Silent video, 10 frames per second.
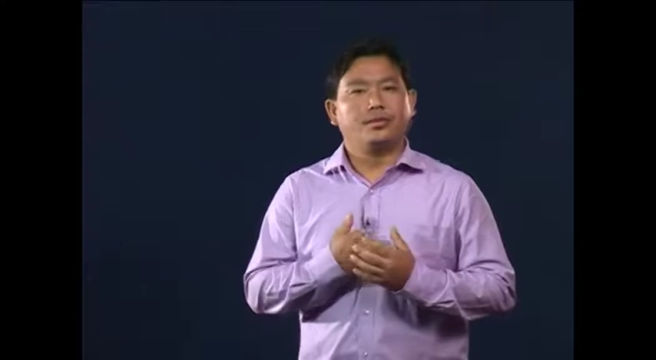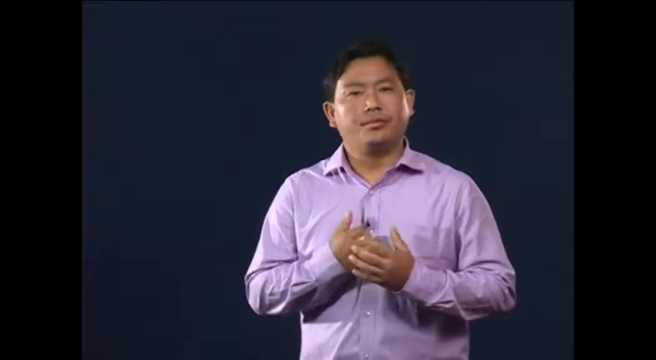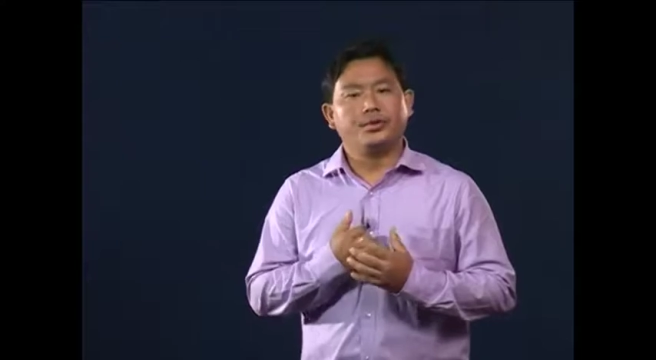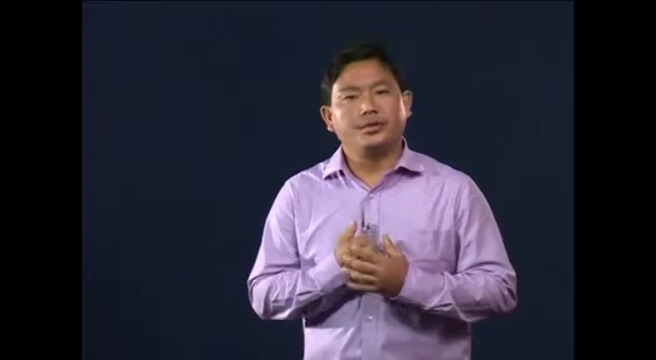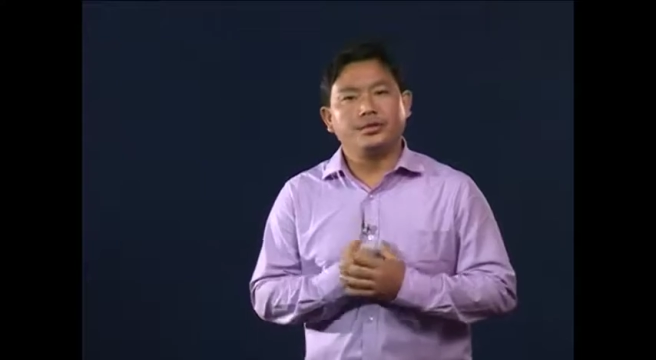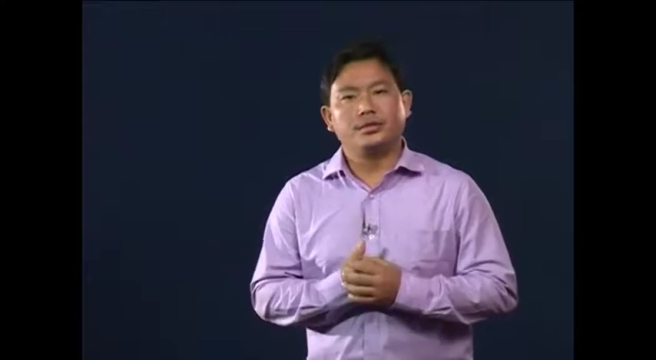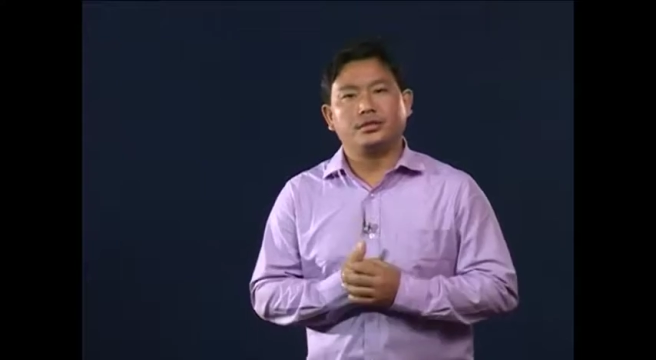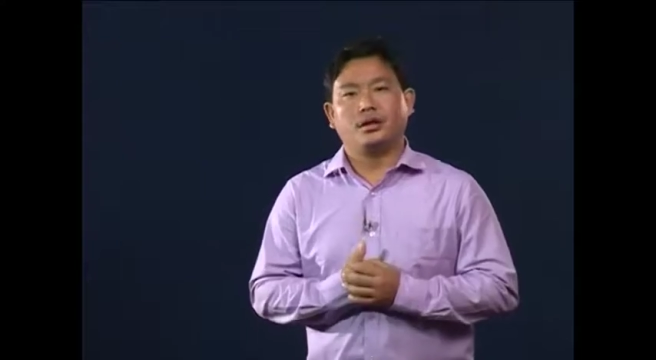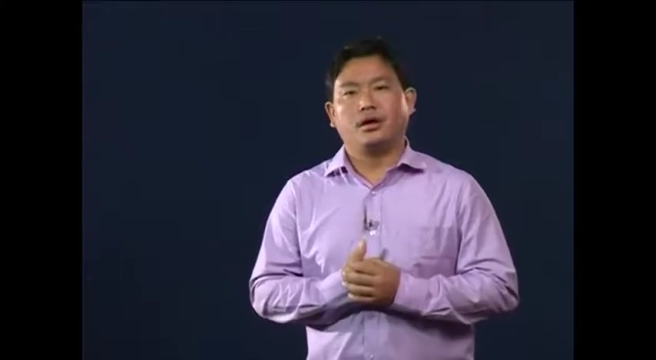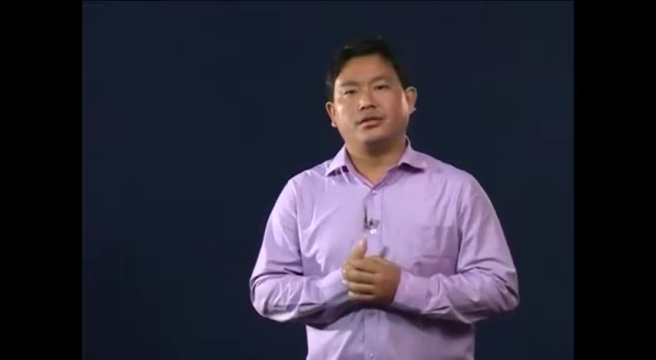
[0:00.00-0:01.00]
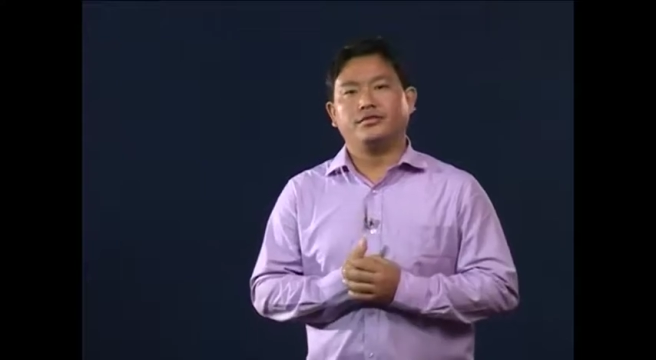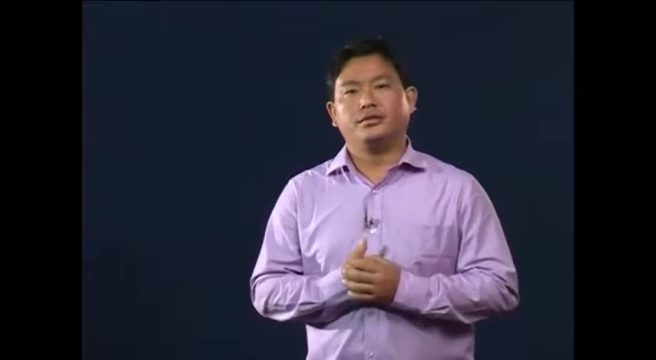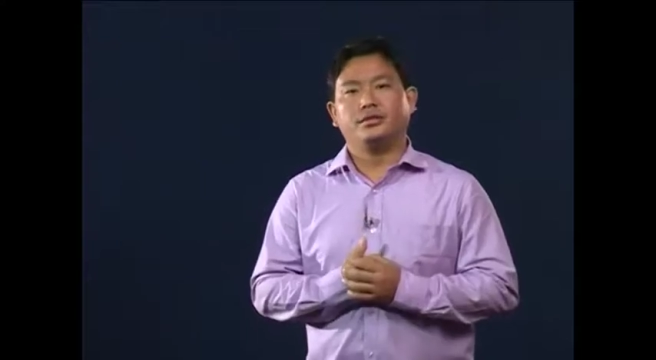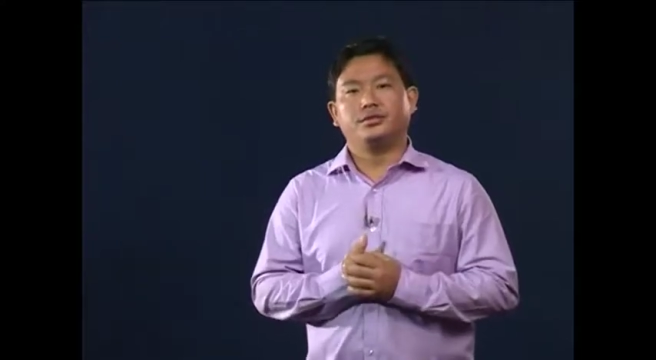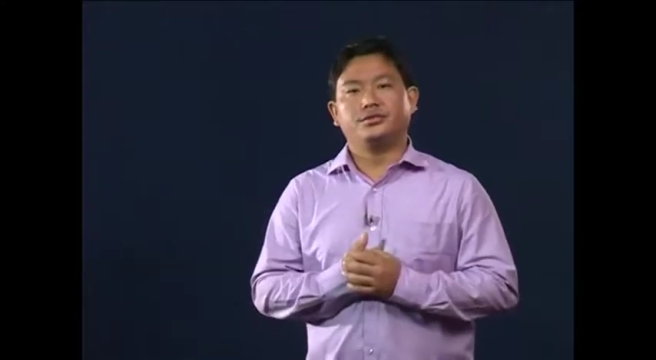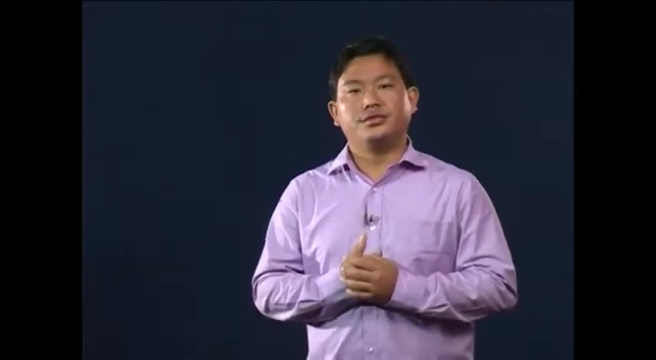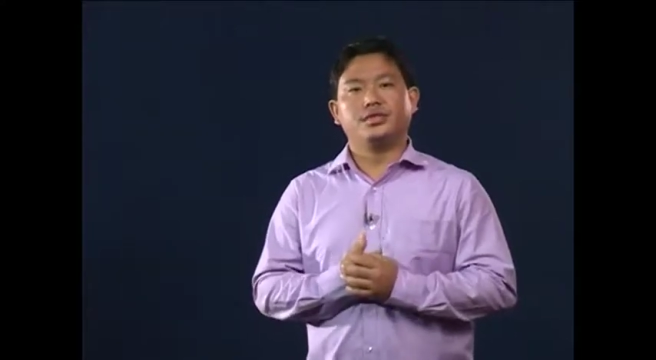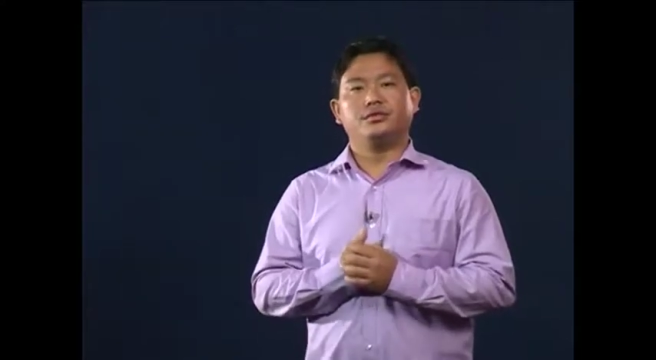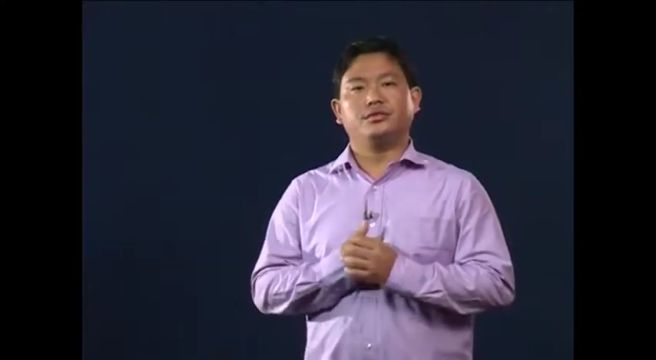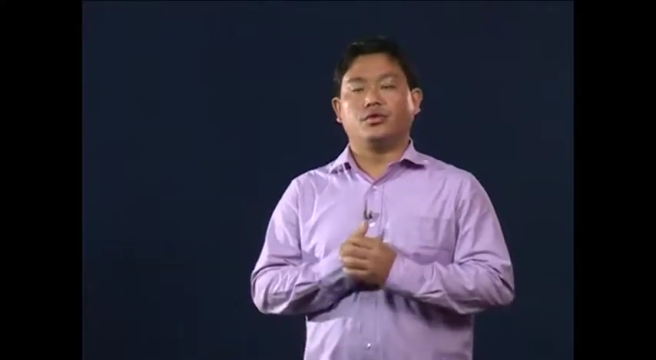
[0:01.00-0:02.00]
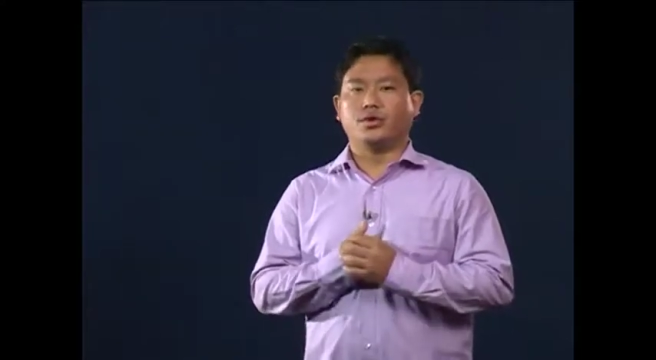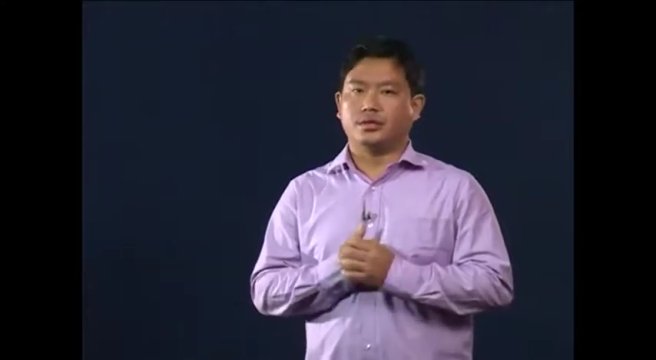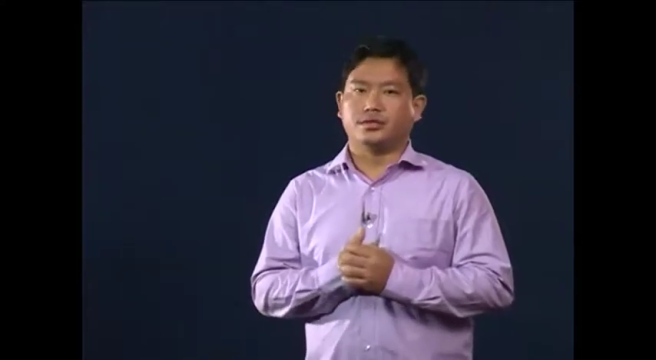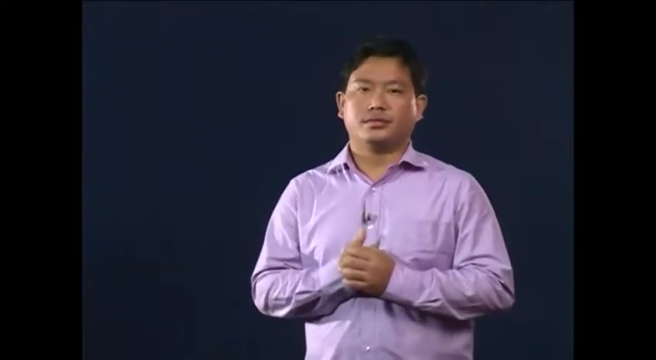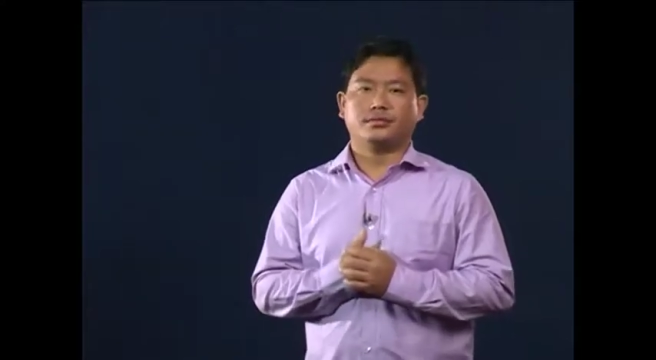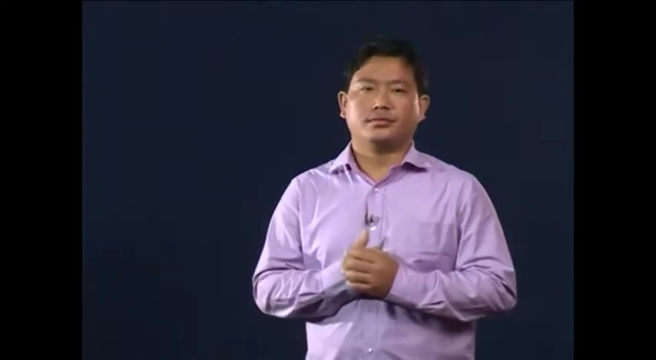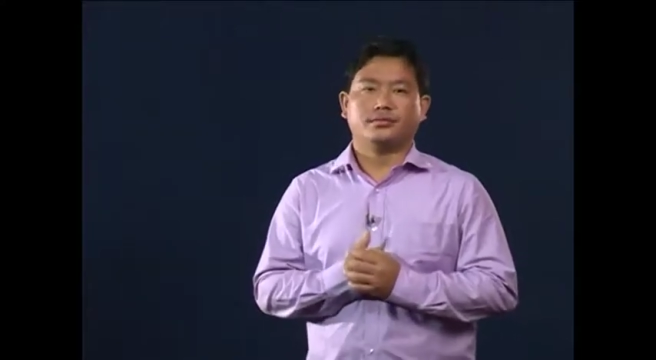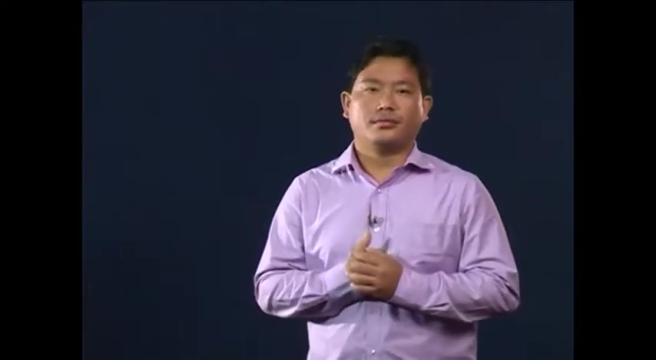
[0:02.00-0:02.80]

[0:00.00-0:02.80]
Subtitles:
period of 3 to 4 years.